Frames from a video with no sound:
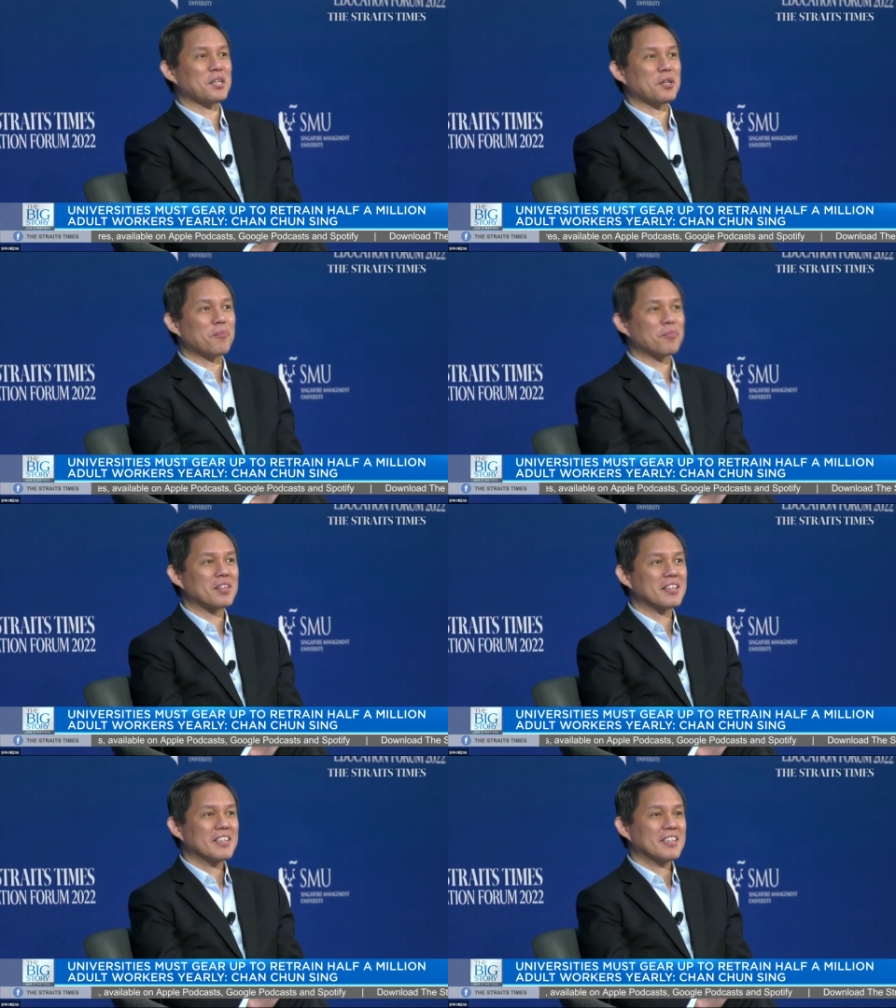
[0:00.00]
a,
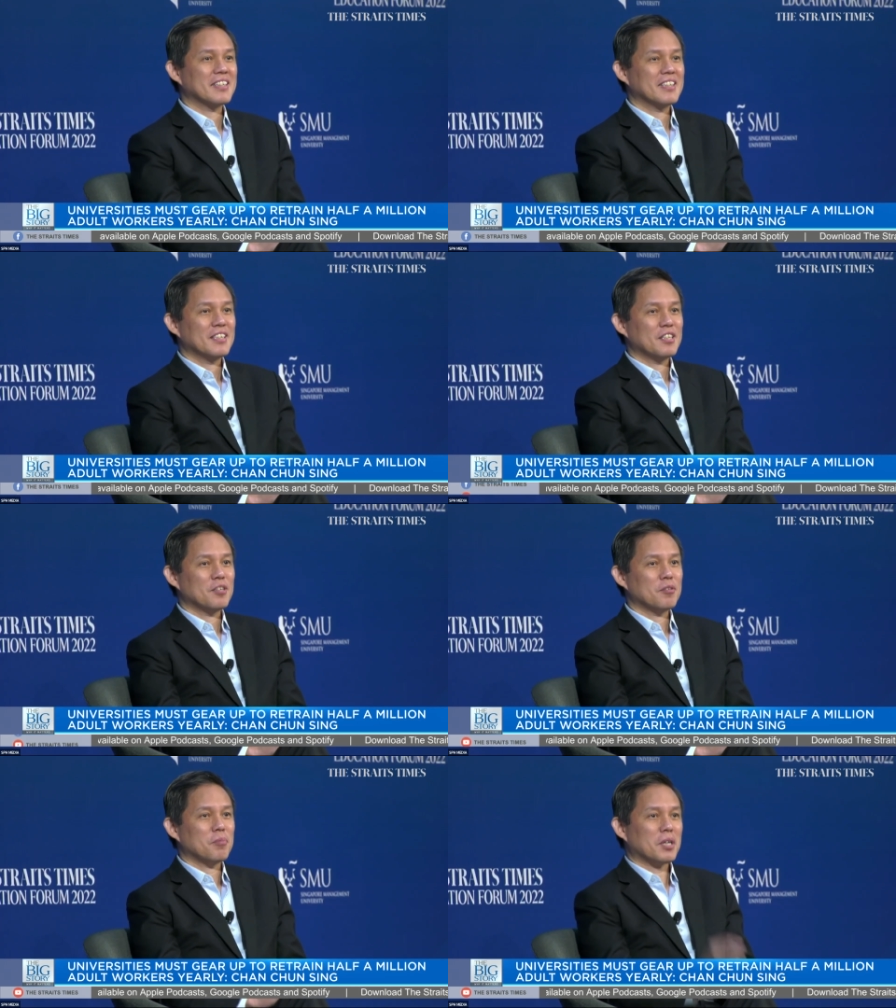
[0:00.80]
a
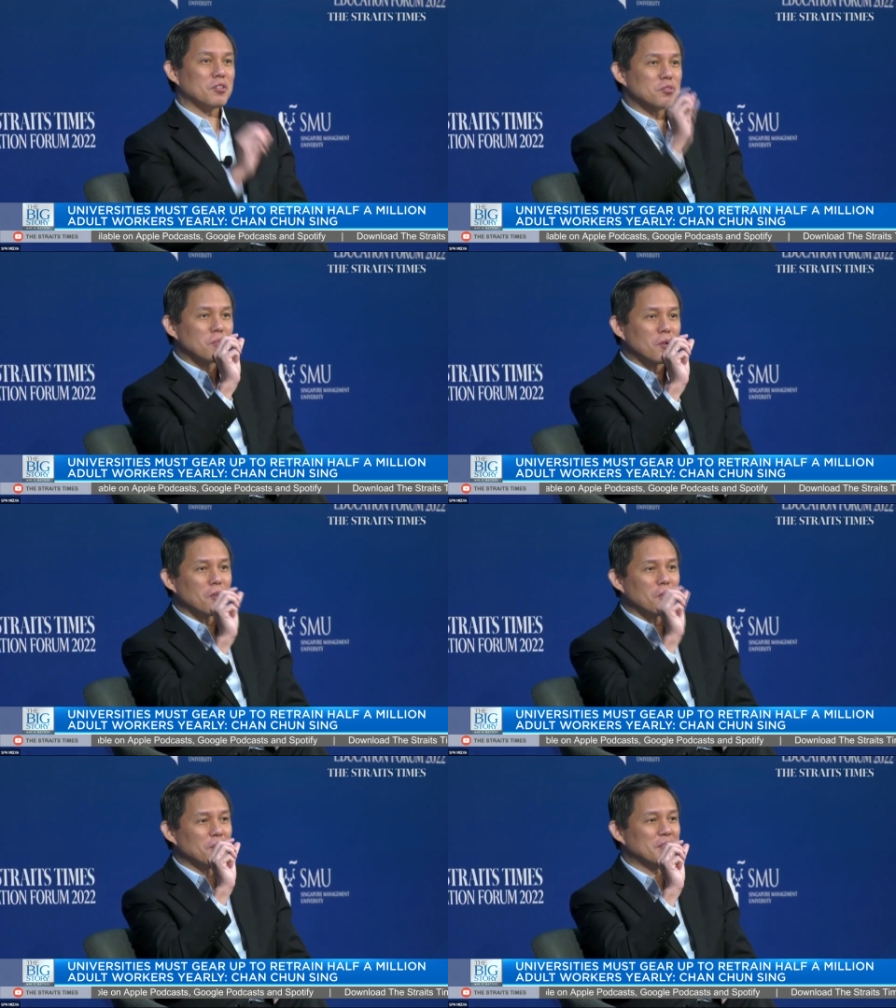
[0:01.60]
clear
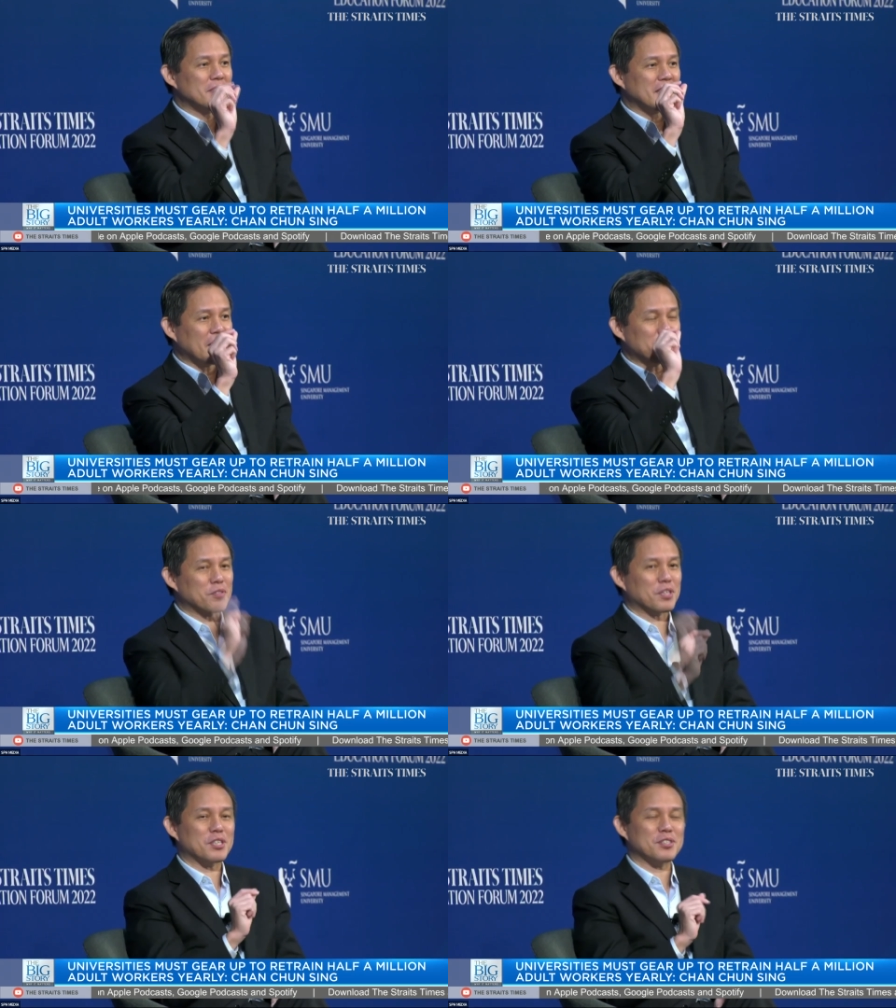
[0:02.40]
distinction
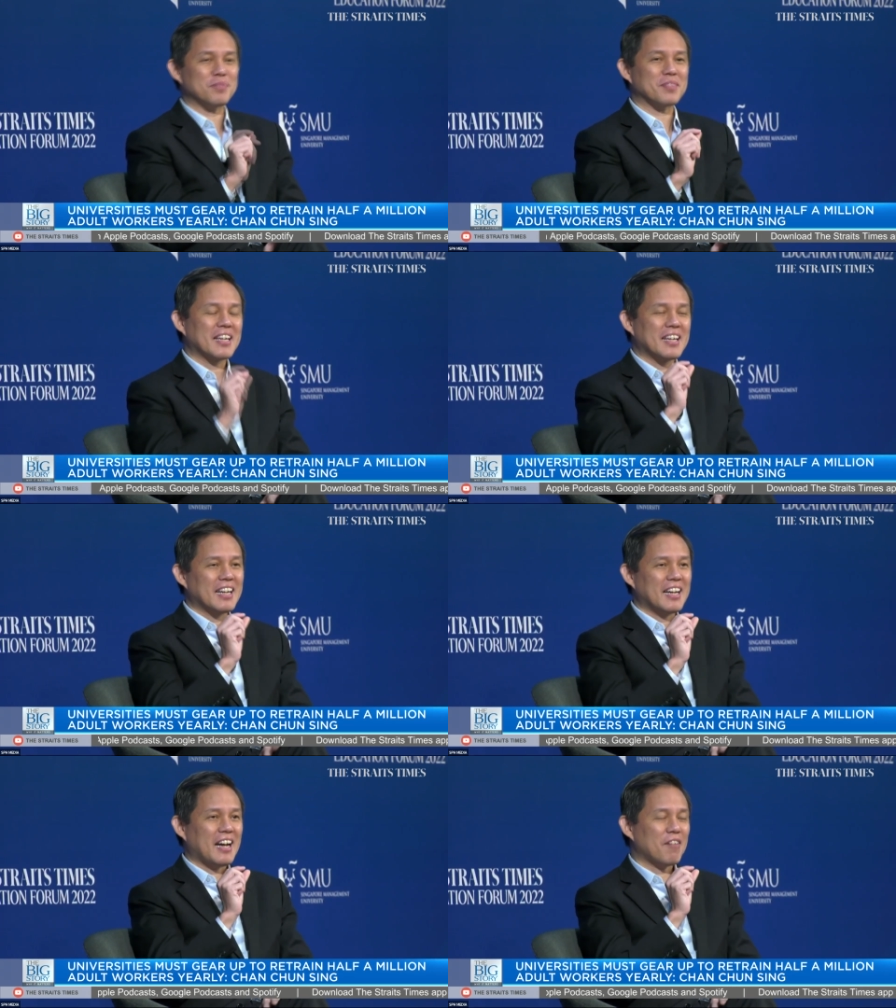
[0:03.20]
between
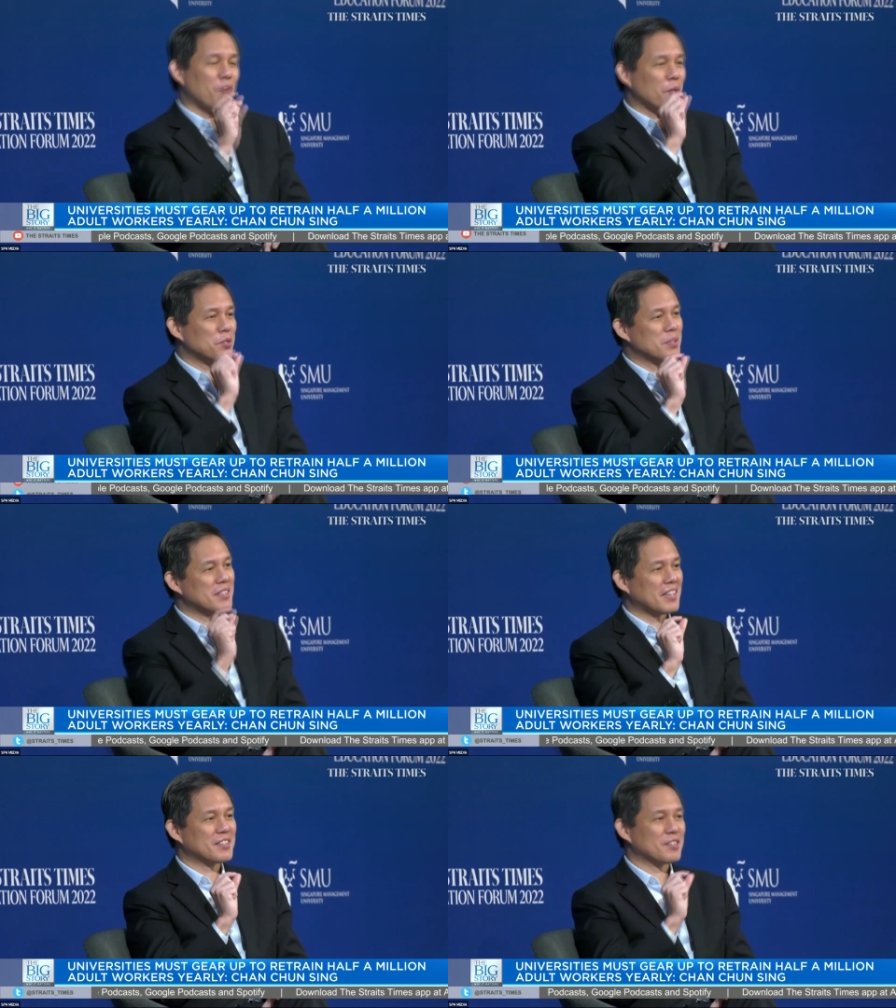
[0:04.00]
education and
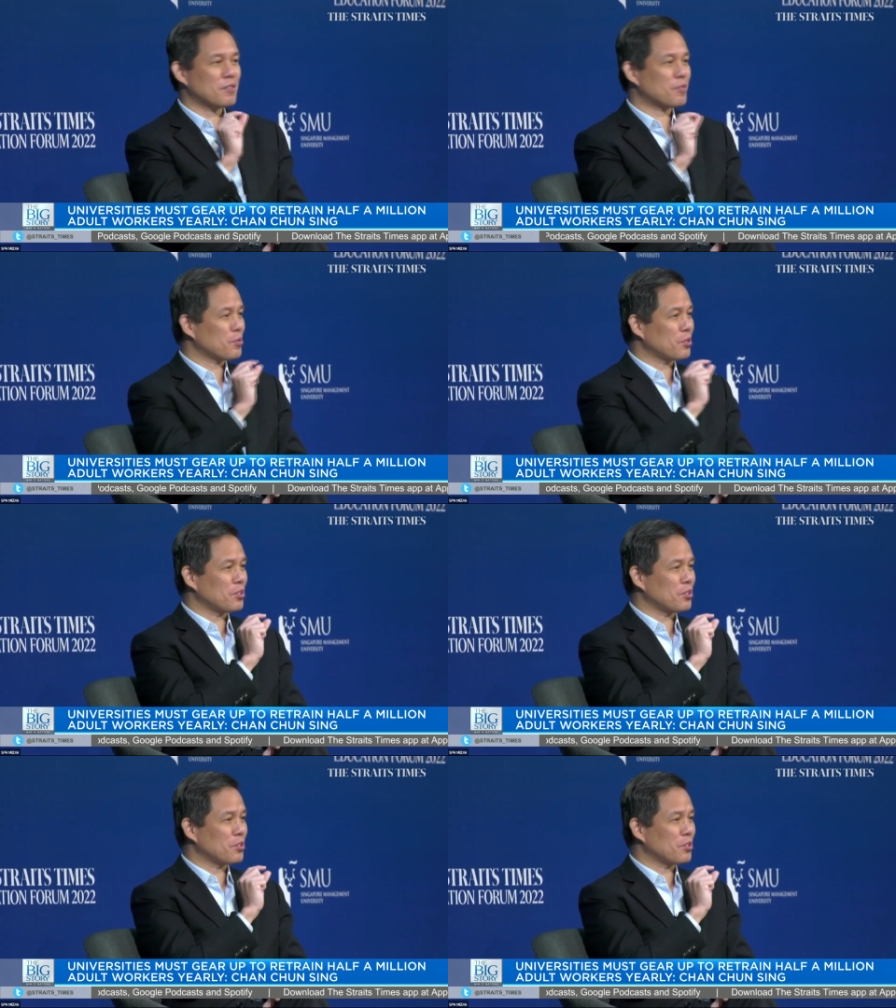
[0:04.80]
work, and